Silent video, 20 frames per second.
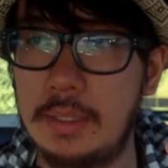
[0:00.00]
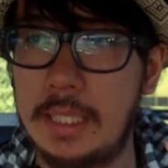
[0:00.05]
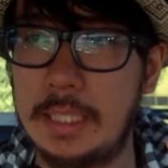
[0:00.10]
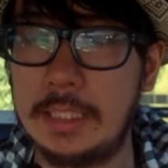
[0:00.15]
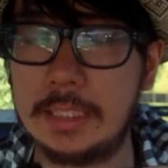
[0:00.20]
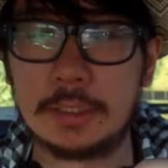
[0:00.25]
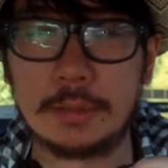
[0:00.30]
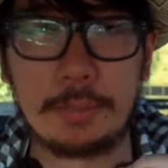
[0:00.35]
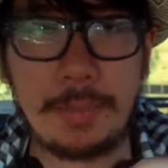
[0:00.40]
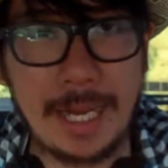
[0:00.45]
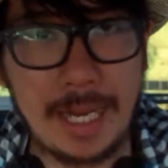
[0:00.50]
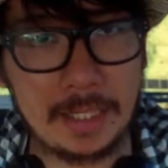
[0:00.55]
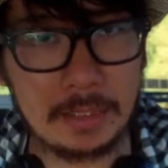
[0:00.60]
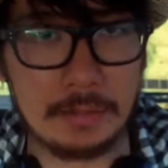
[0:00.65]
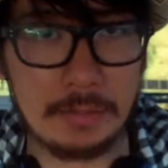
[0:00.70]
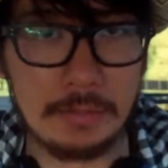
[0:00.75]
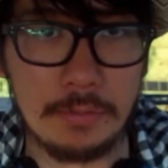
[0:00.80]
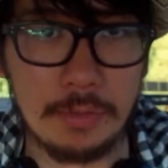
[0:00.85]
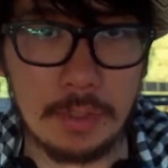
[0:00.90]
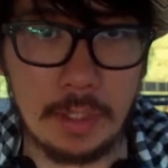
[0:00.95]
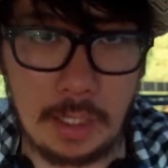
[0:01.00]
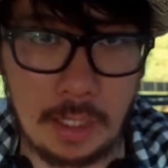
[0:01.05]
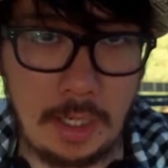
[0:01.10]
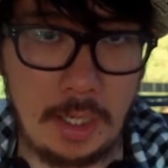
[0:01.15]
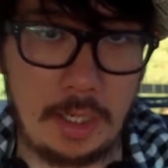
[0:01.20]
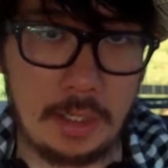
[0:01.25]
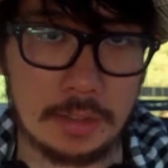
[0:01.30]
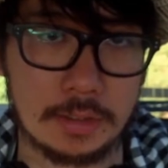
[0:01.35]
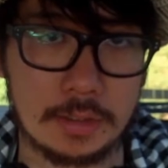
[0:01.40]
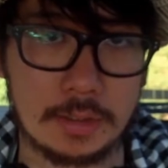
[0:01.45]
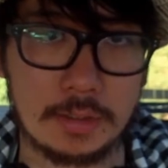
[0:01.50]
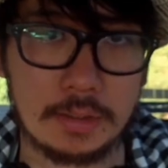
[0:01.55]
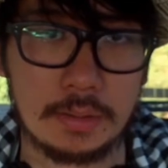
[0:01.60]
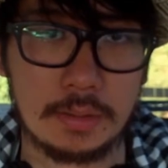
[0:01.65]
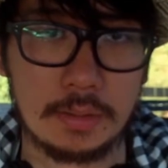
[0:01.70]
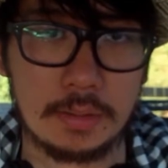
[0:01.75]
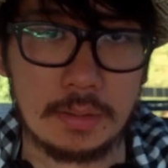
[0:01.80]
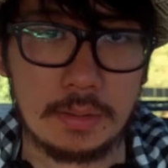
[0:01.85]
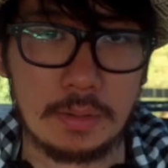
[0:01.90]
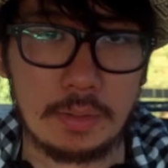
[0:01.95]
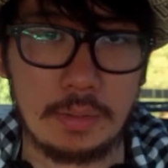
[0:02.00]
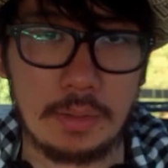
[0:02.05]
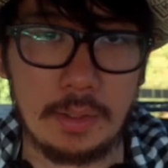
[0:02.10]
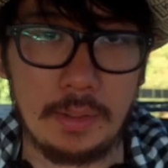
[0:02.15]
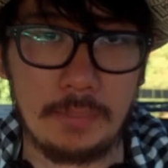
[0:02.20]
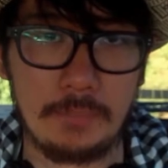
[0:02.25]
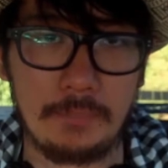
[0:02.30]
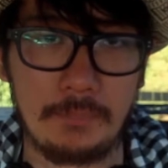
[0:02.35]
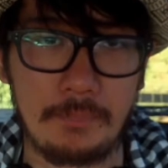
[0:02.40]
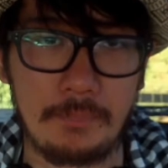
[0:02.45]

and it's a path of the heart, right?